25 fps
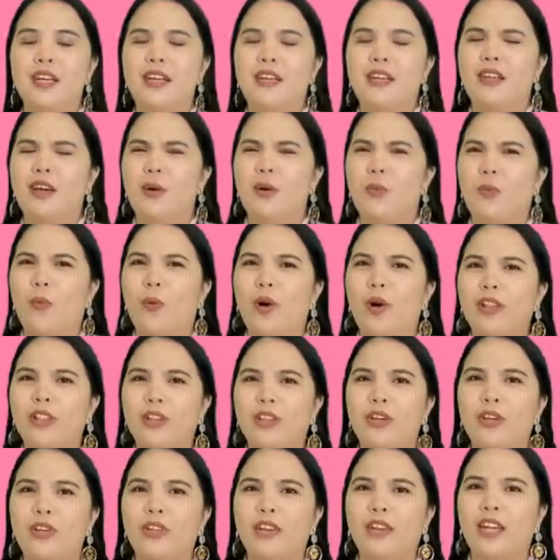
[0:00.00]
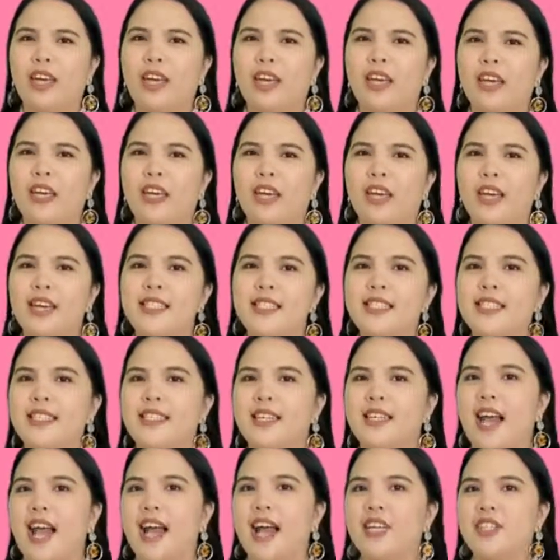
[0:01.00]
Now, what do you think is
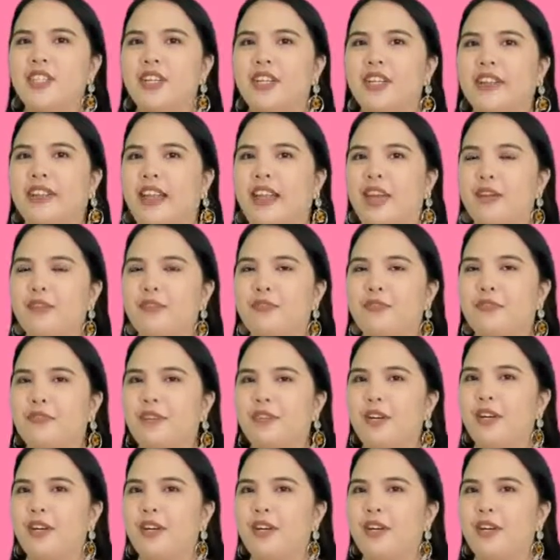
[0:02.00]
the adjective